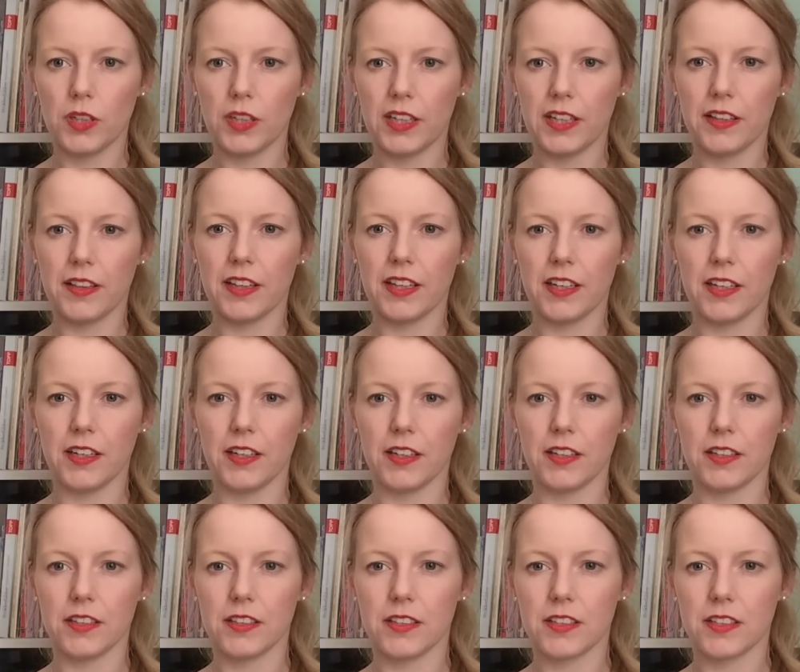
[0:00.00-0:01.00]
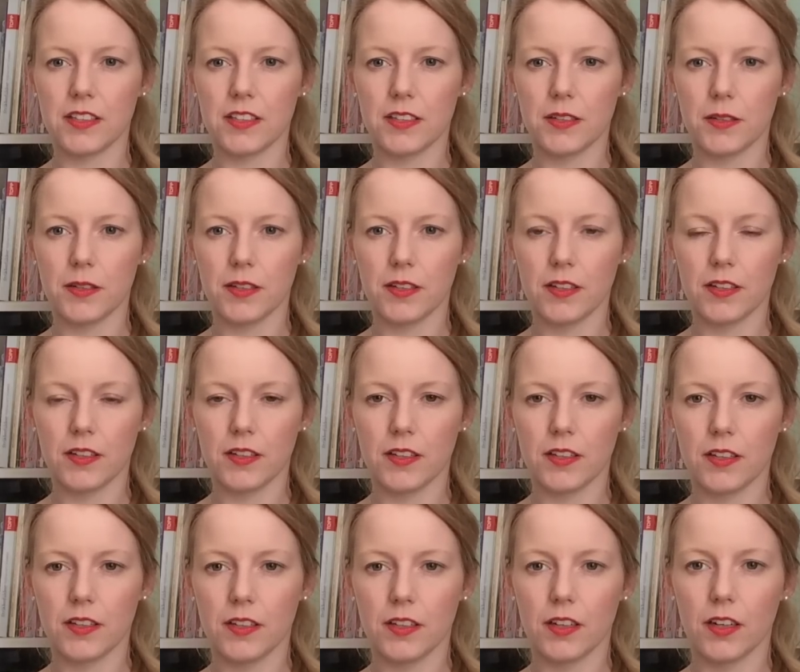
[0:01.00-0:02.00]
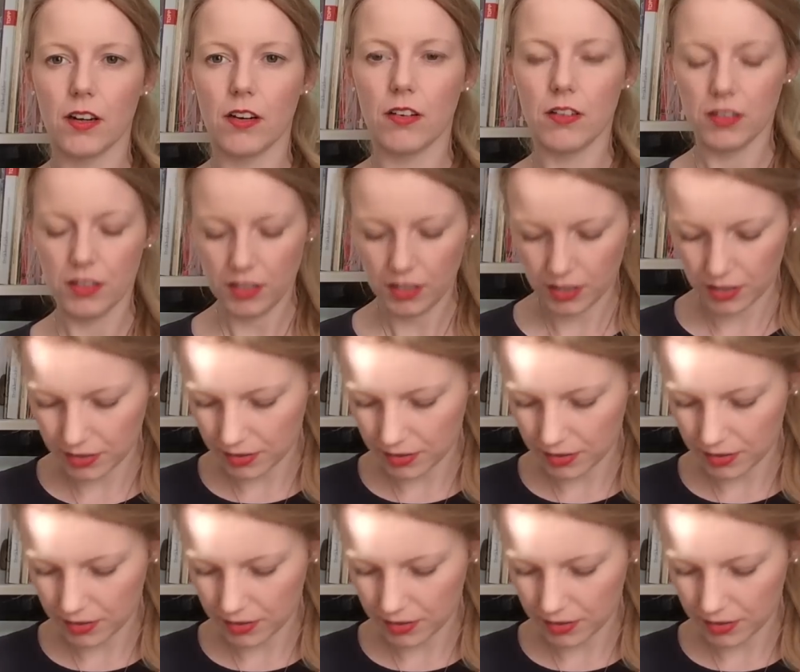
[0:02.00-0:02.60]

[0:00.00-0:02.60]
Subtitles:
and then it's gone,